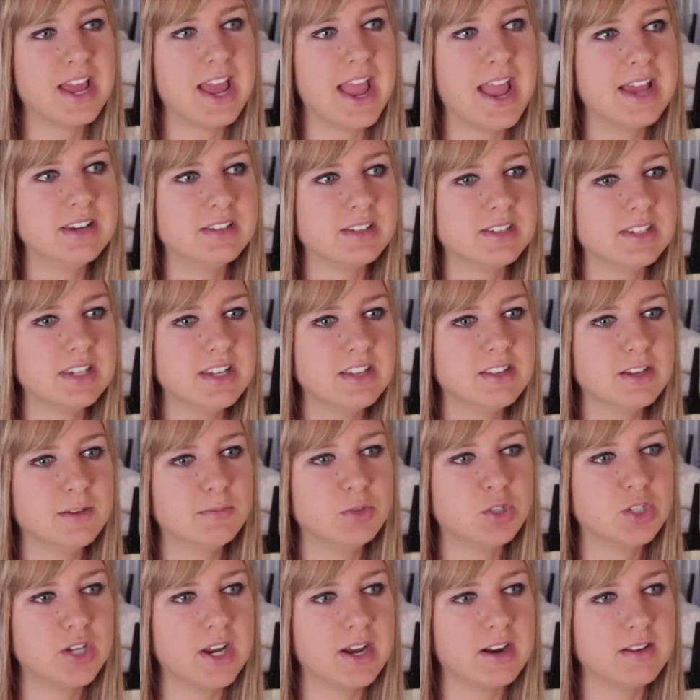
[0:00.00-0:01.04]
And to see them
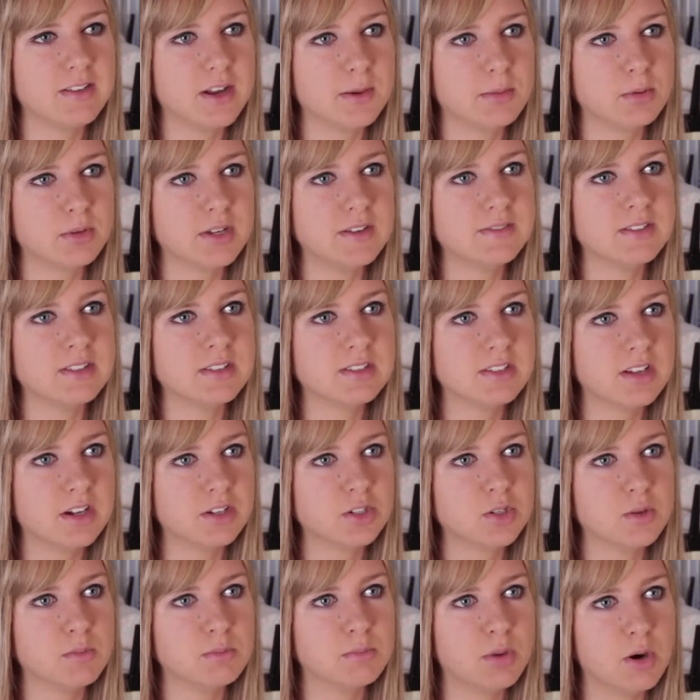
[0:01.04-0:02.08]
share their beliefs in
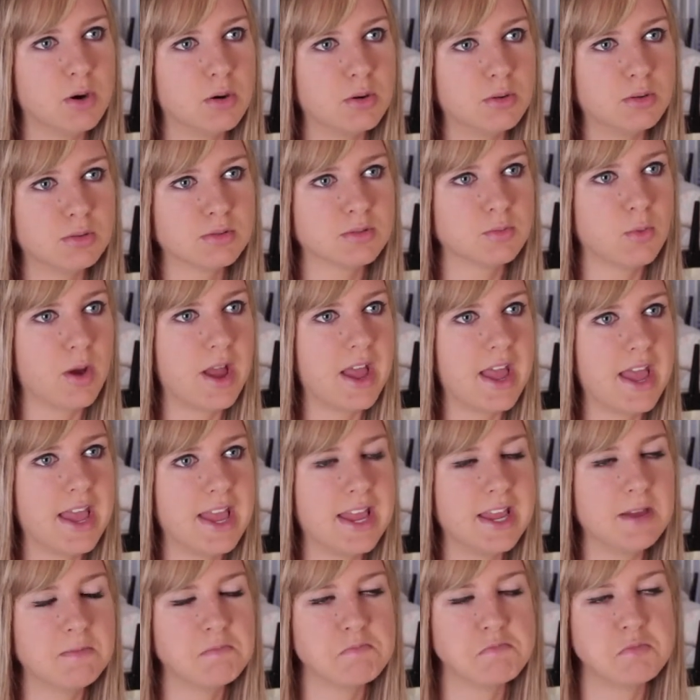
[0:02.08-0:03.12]
such a bold
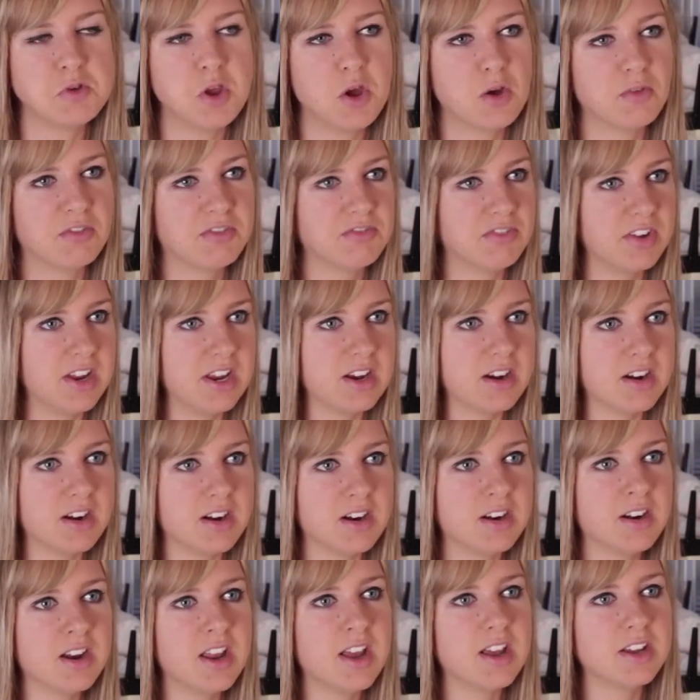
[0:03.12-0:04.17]
way, no
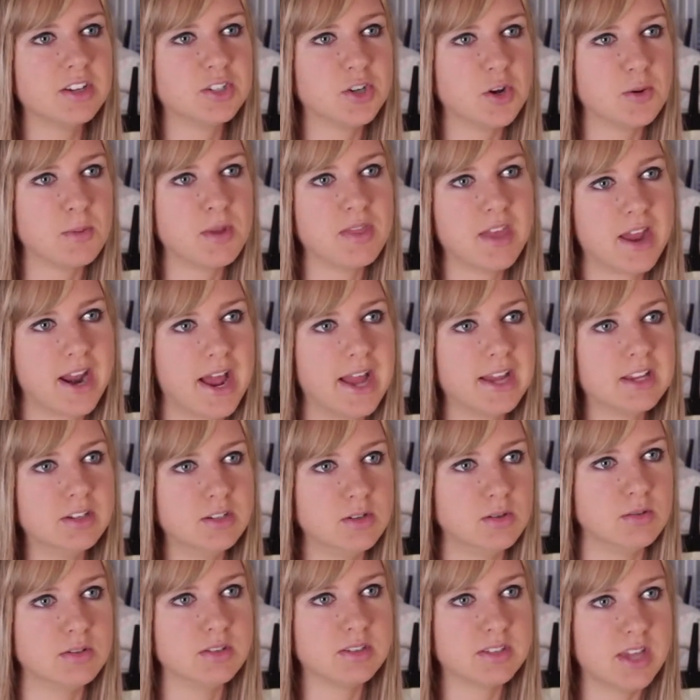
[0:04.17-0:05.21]
fear, showed me that I can
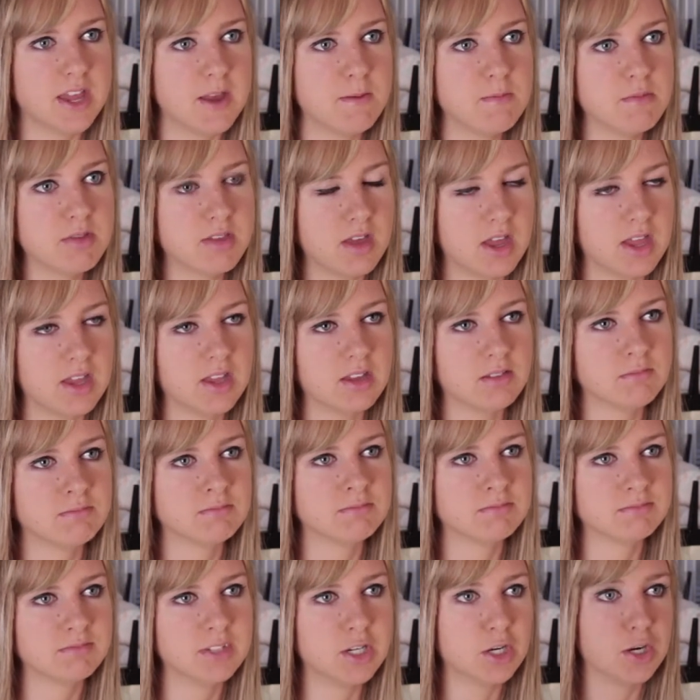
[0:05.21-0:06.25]
do the same thing
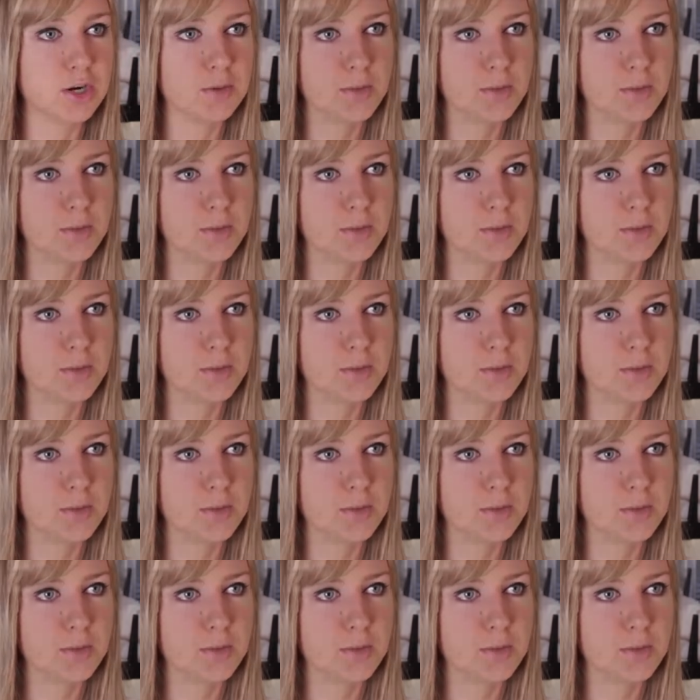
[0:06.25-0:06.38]
here in